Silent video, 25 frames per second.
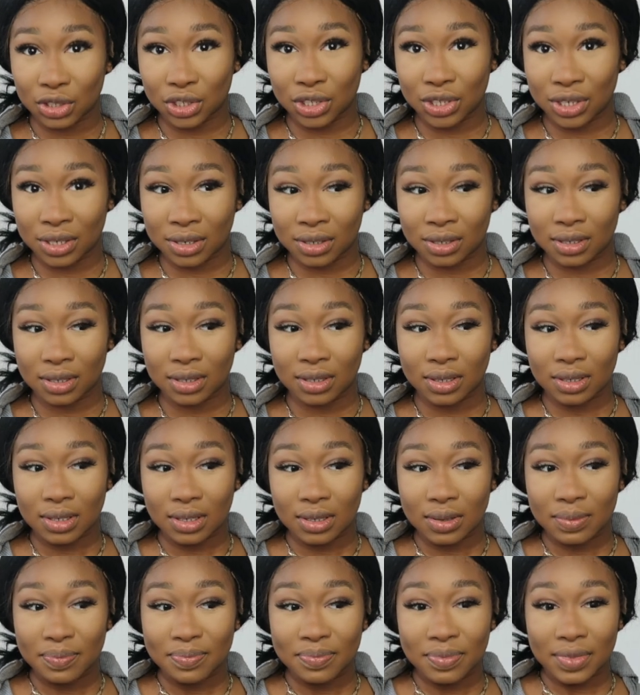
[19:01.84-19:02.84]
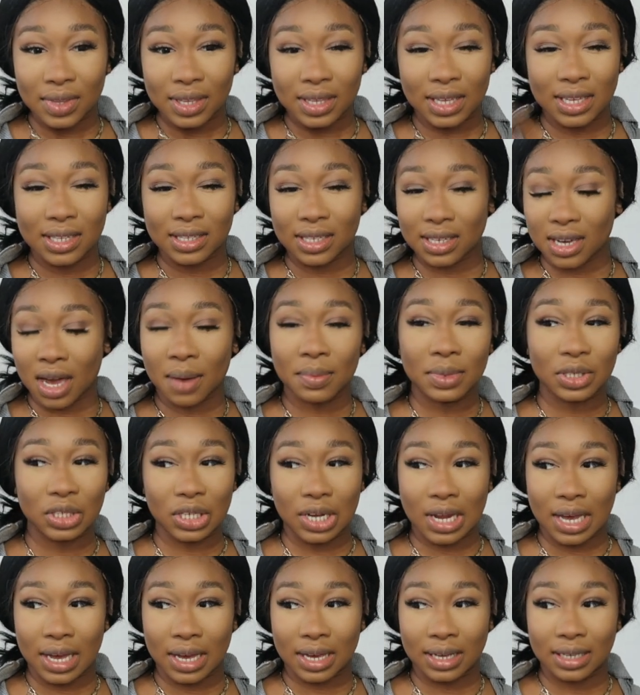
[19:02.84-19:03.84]
in June. Then it didn't come in
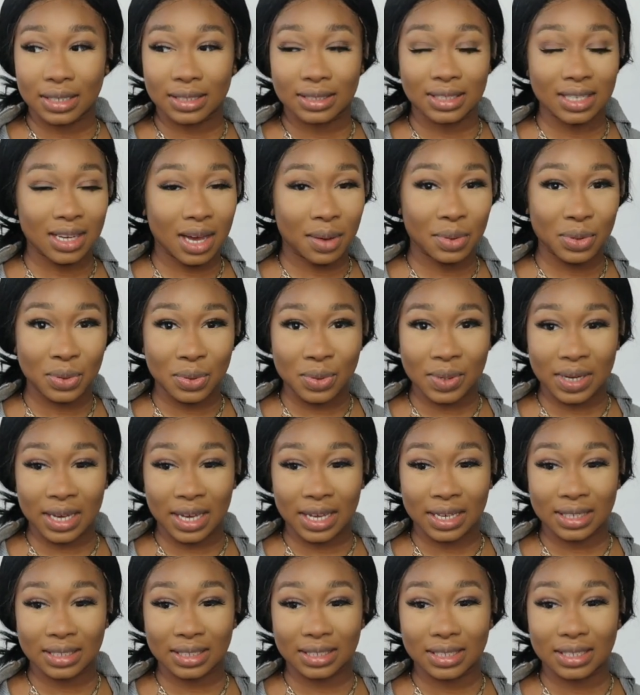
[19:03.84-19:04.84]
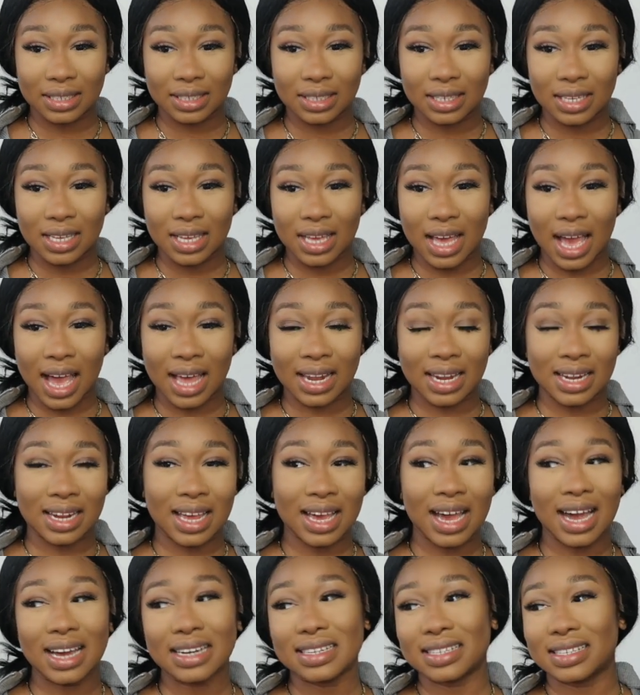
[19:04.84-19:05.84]
July, didn't come in August. And then
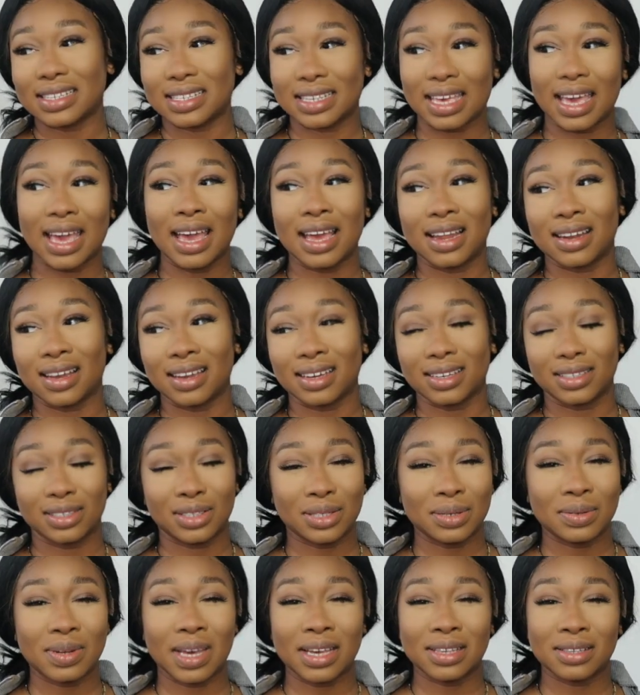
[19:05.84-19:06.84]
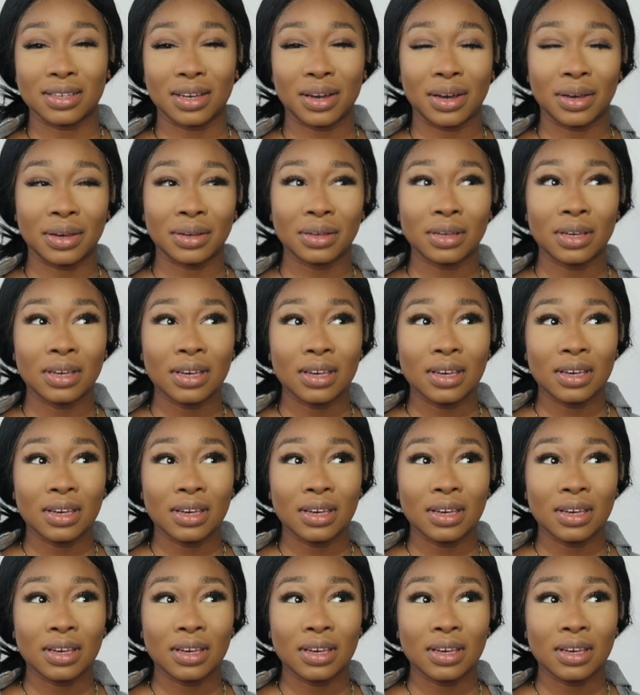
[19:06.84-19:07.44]
I had a scare like 2 days ago.